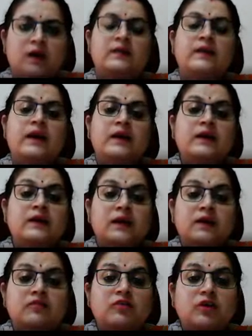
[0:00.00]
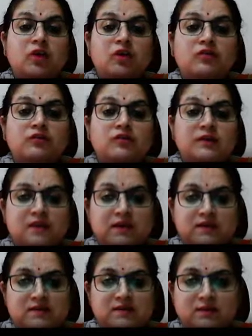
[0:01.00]
Then level of
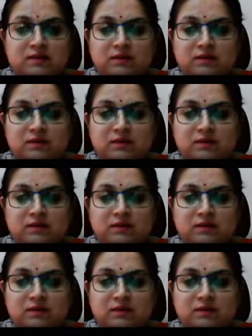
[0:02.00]
disaster.